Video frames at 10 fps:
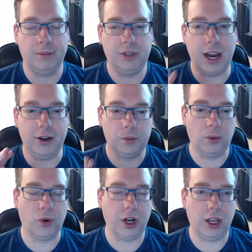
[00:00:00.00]
Daniel's
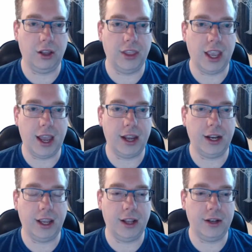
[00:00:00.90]
been working on that,
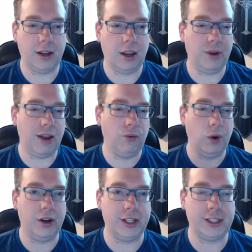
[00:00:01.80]
and we have
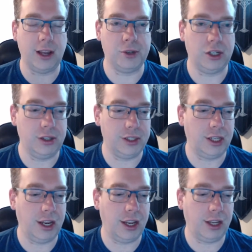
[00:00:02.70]
weird exceptions
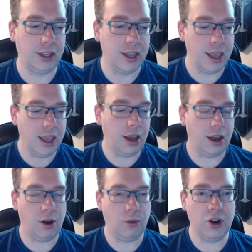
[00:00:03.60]
like
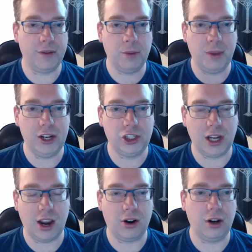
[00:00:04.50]
when you have the mage
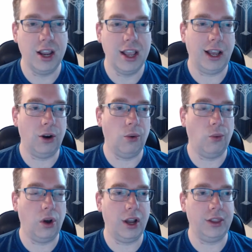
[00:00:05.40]
tower, I don't
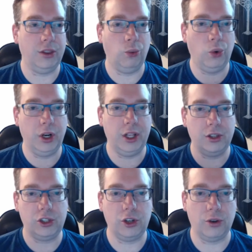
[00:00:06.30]
want the wood and
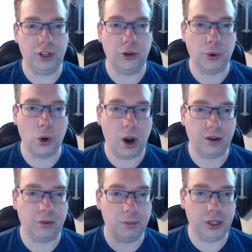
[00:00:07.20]
the stone that you require
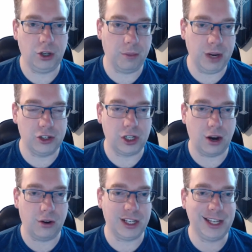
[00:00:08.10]
for building your mage
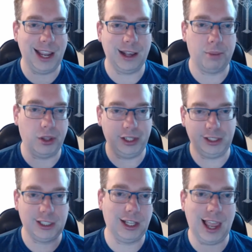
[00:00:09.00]
tower to take up all these
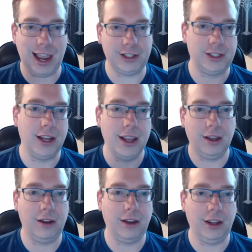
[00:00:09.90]
slots
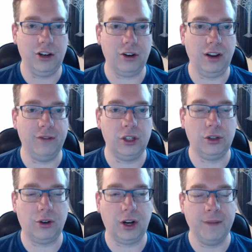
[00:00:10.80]
in your
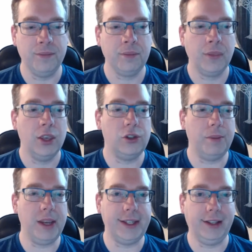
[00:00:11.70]
inventory. So
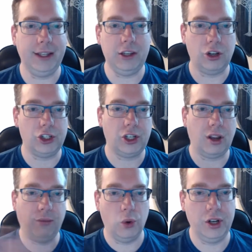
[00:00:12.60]
basically you could
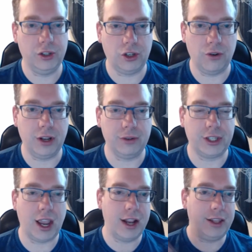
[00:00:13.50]
shove wood and stone
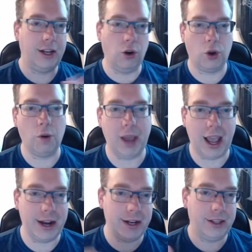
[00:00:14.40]
outside and they don't go
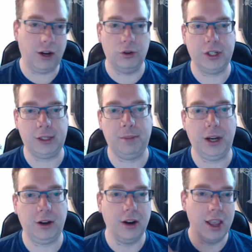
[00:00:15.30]
bad and they don't
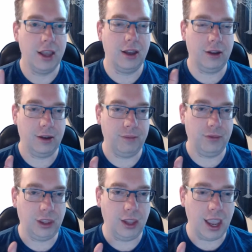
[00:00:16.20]
disappear.
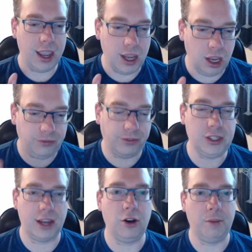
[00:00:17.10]
If it's
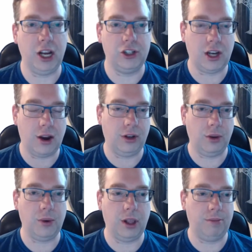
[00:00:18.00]
at your mage tower, they
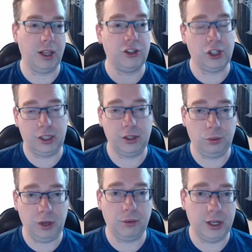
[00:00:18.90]
will. But just this
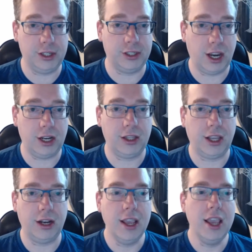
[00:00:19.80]
week we decided
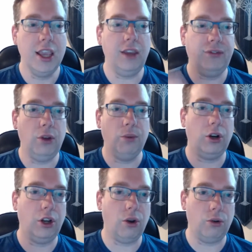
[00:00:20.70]
that if you were
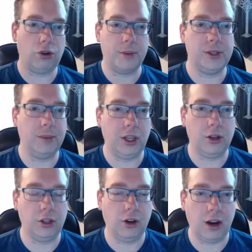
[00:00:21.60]
to go drop something
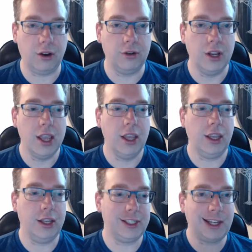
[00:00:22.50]
on the ground,
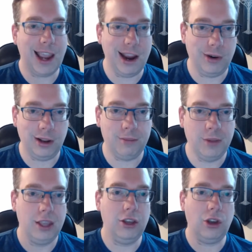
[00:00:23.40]
in Skyrim,
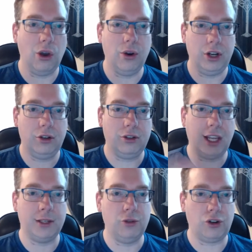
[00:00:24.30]
you go and you
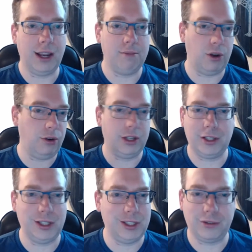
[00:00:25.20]
take some dragon bone, because
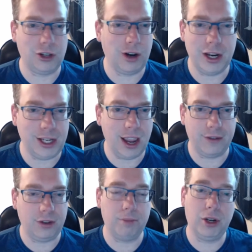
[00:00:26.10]
that stuff's crazy
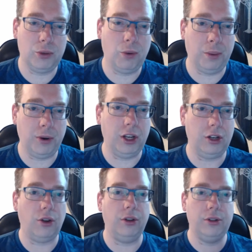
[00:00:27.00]
heavy, but it's worth pretty good
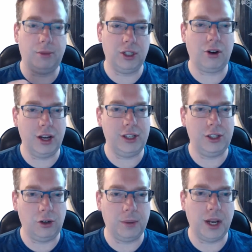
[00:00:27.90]
gold, so it's crazy
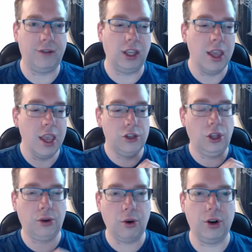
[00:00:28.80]
stupid heavy. So
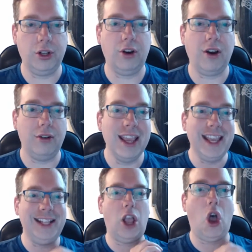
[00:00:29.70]
you throw it on the ground,
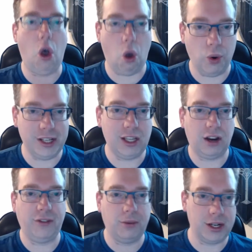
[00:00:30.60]
it's always there
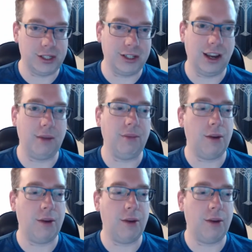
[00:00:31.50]
for the rest of the time. I